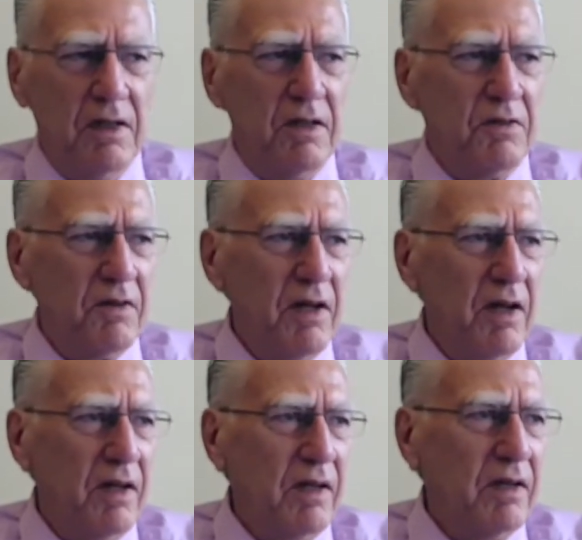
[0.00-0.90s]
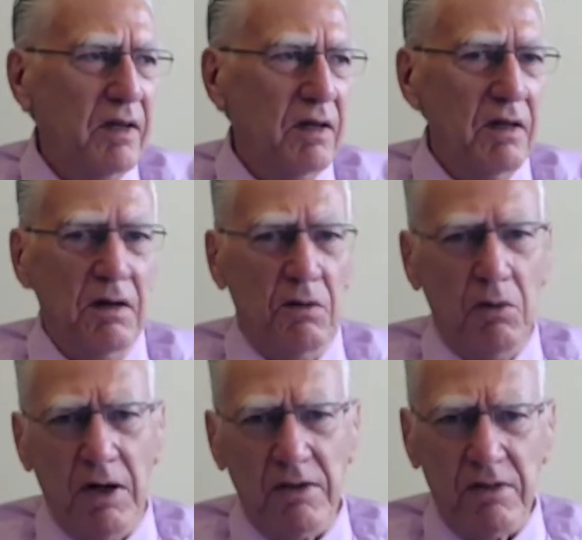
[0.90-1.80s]
It's like,
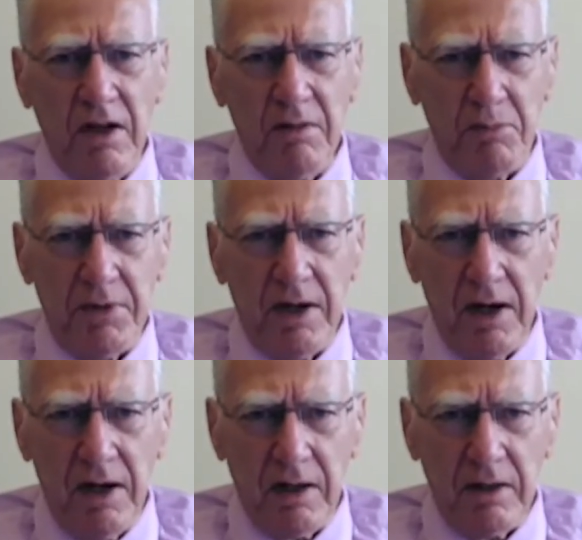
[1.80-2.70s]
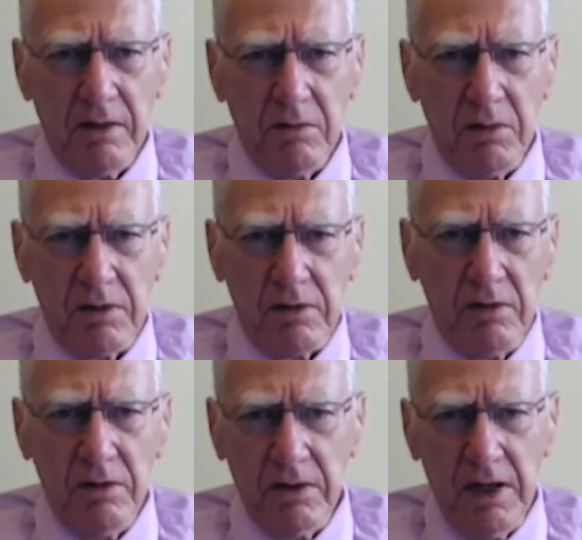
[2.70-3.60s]
what's up, doc? What's
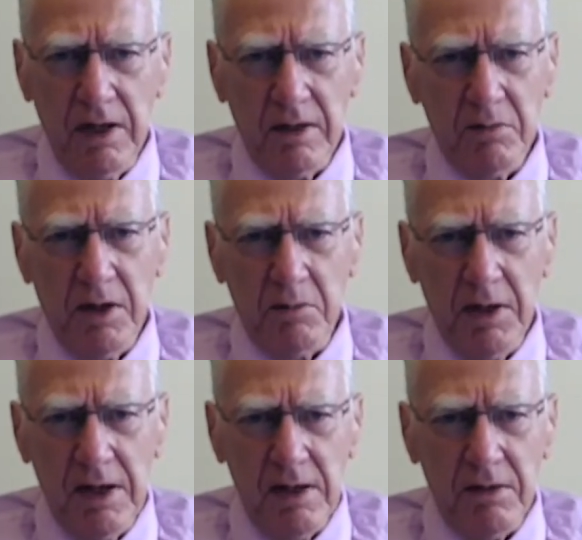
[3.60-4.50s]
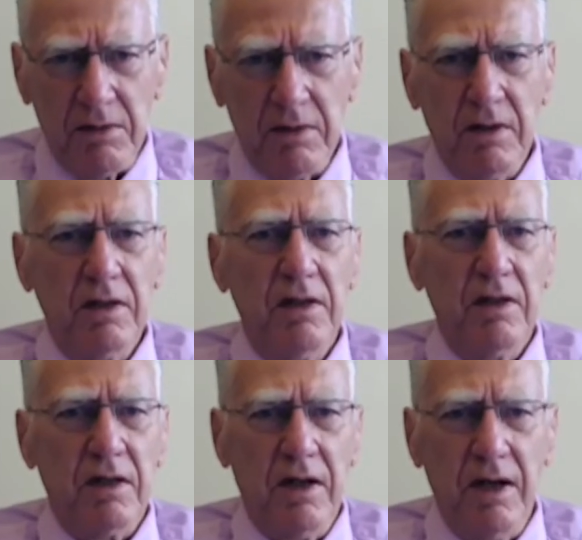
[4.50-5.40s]
going on in my mouth?
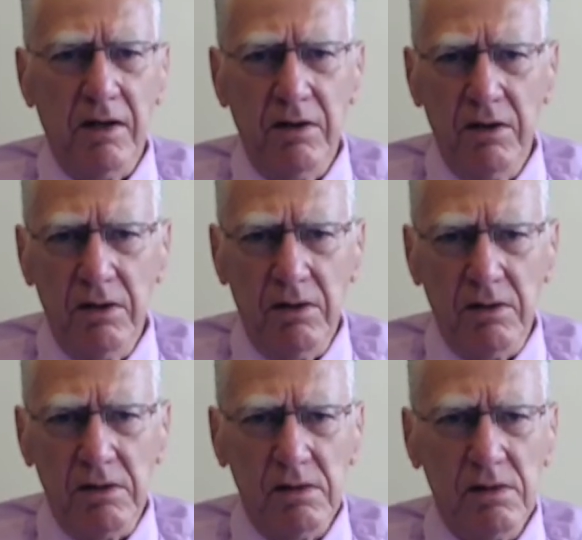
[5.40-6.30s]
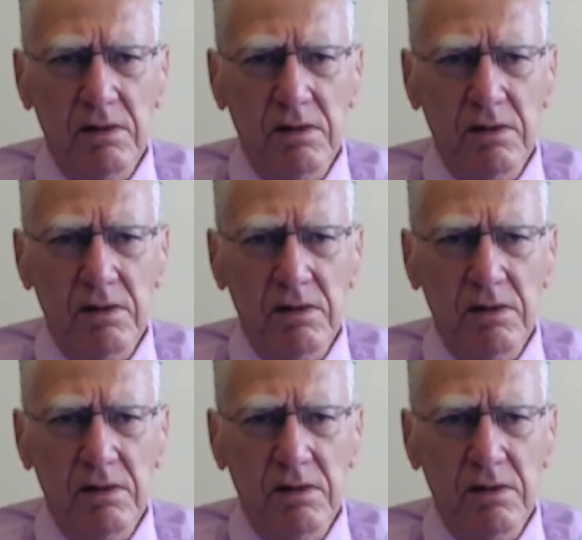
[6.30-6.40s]
Got to know.